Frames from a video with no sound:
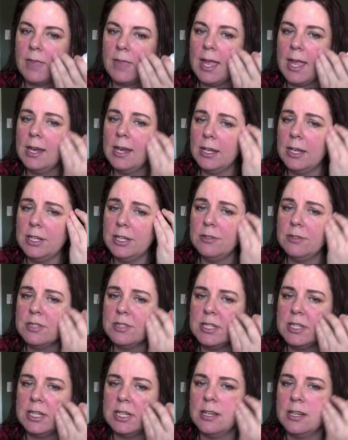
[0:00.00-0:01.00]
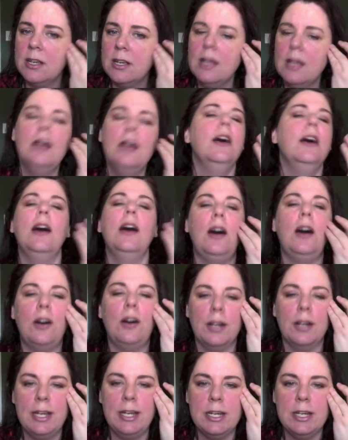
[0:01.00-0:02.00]
and I used it
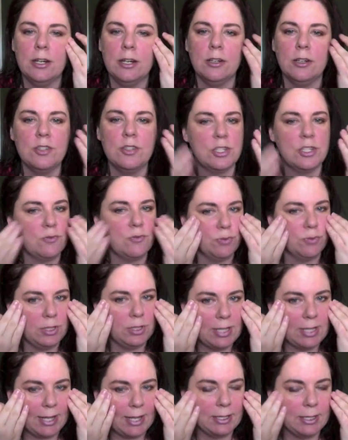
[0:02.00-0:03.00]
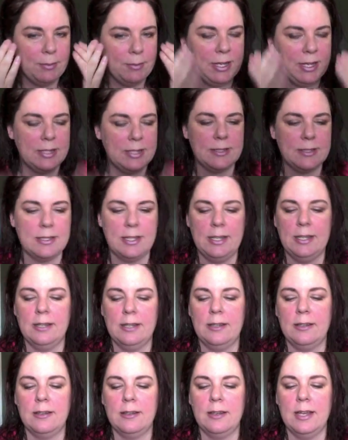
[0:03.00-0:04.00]
on here just real lightly because
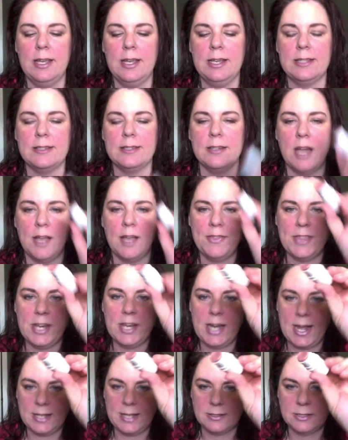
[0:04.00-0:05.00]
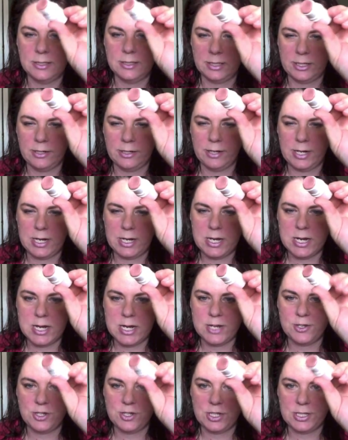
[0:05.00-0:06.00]
it's not that it has glitter in it,
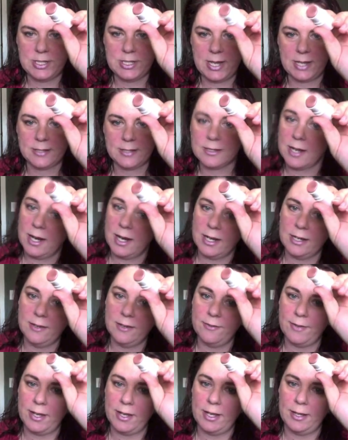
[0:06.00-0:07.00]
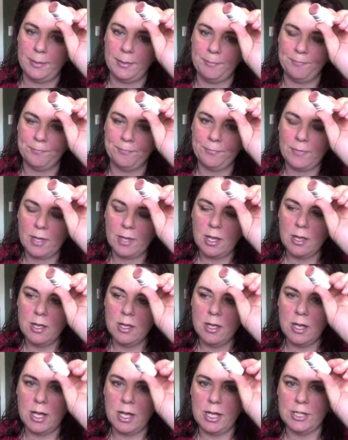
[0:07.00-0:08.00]
it just has kind of
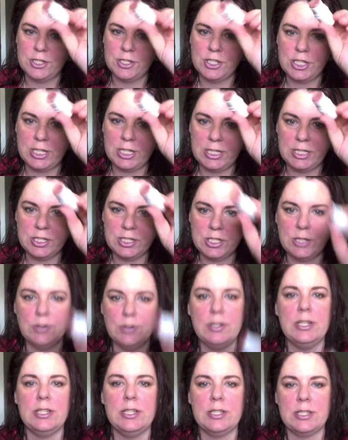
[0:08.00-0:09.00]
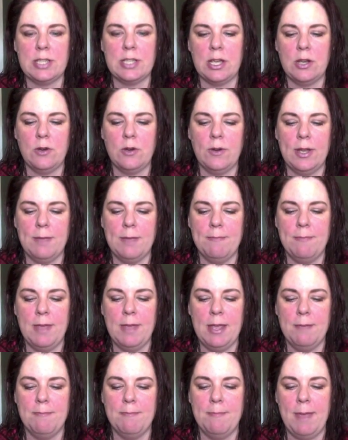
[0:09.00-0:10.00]
a sheen to it, so
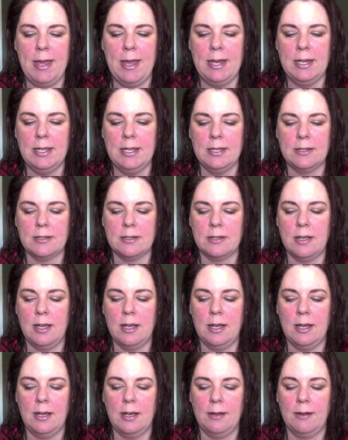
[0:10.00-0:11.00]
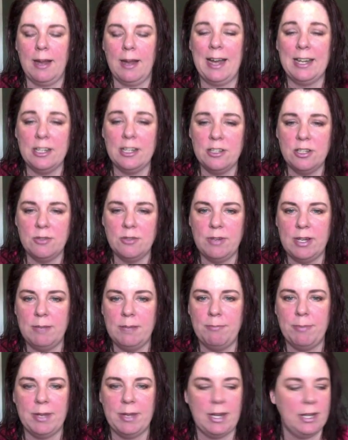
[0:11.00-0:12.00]
it made it kind of dewy,
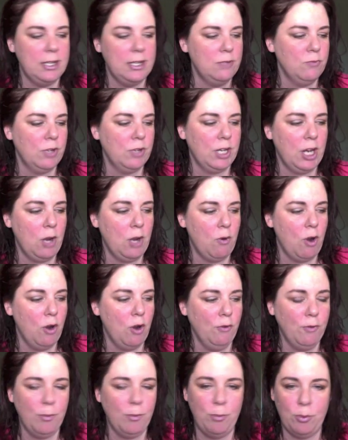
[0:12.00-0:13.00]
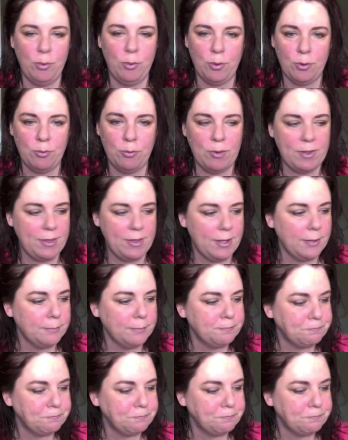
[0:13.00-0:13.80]
but I didn't want to go overboard with it